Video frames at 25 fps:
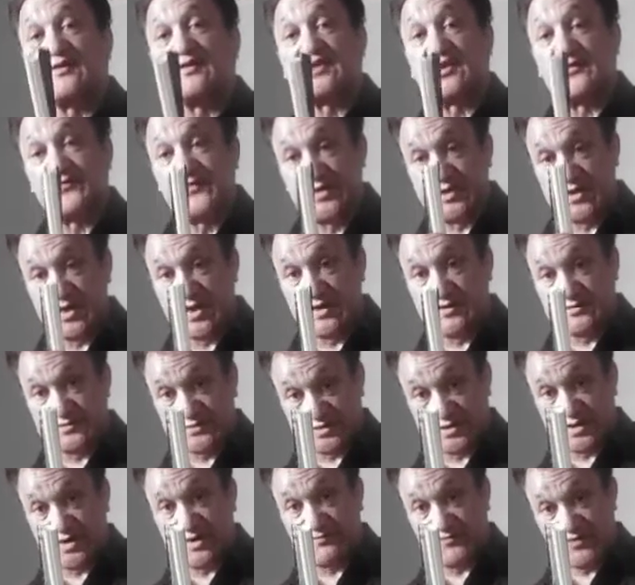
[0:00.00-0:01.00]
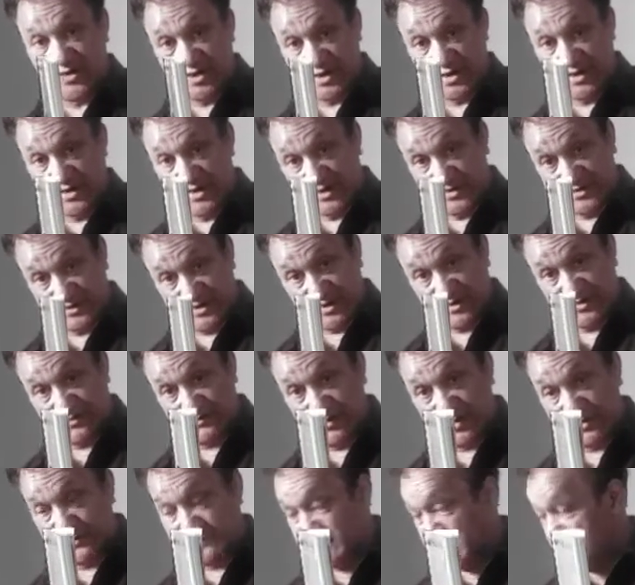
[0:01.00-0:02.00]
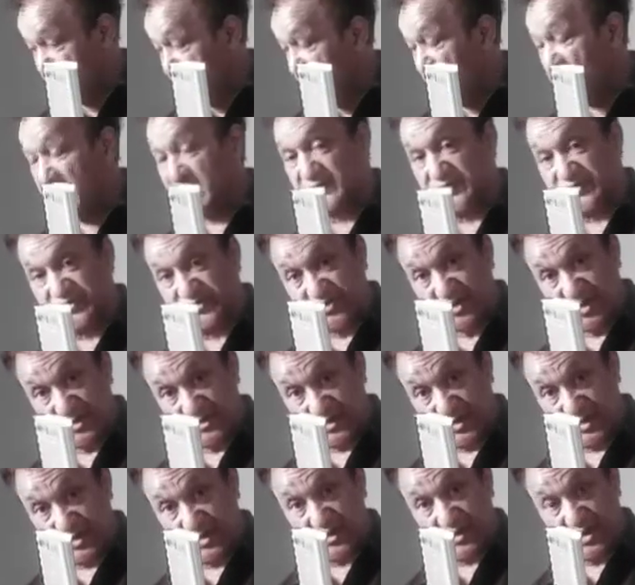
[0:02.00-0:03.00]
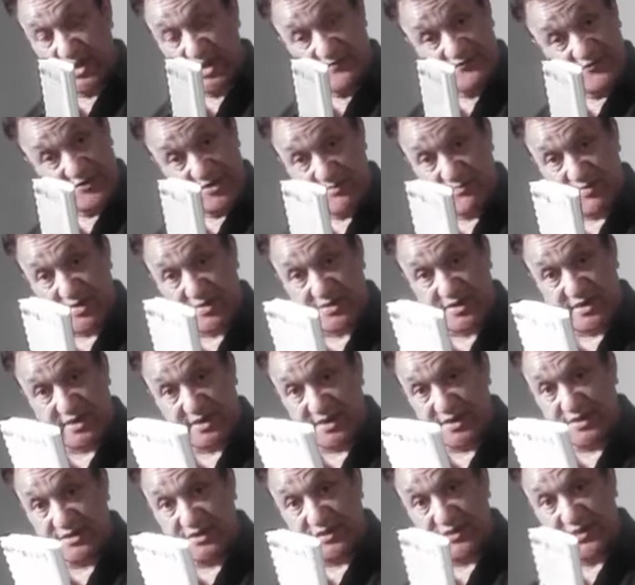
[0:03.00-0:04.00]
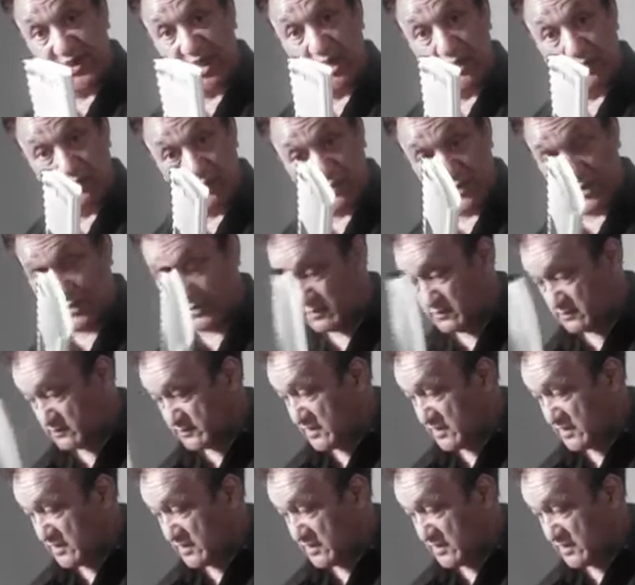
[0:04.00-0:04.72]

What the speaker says: the videos that I'm running like this one, I'm citing everybody in the world,